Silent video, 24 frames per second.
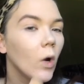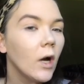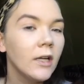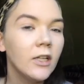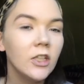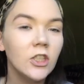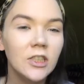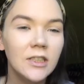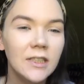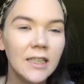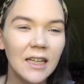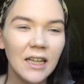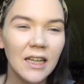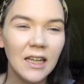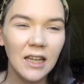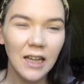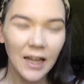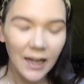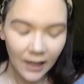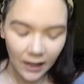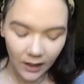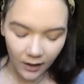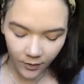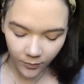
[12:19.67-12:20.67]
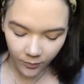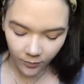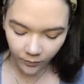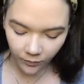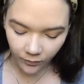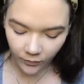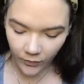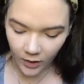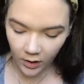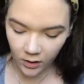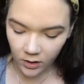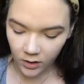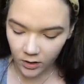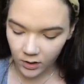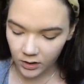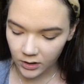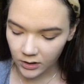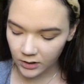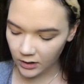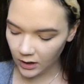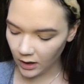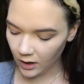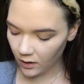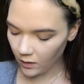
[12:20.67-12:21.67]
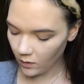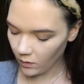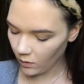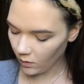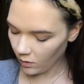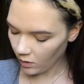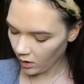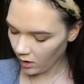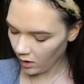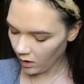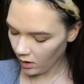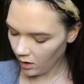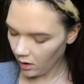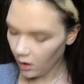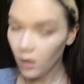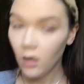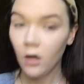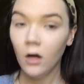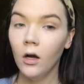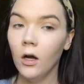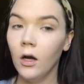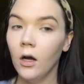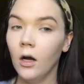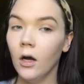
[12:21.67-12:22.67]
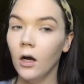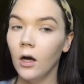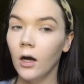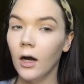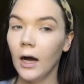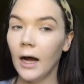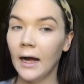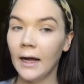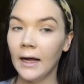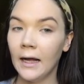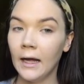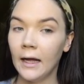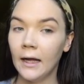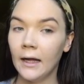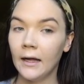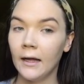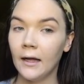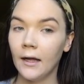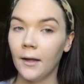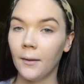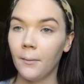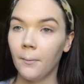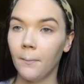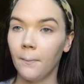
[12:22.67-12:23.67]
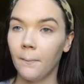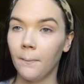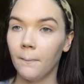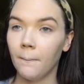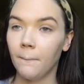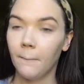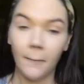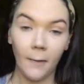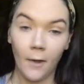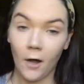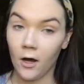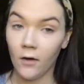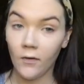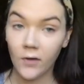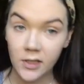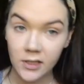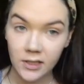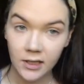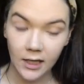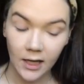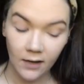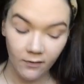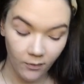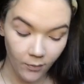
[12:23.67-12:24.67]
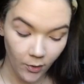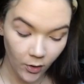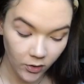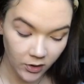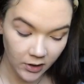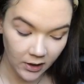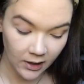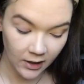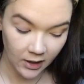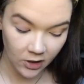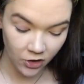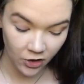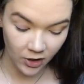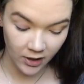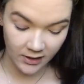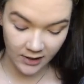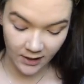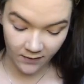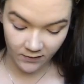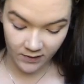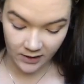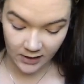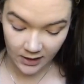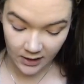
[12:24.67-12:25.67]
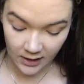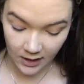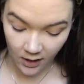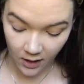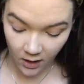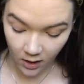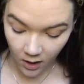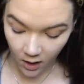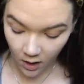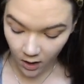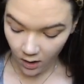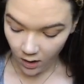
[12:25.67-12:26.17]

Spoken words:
I just didn't like it. So, I obviously haven't posted it because you guys haven't seen it.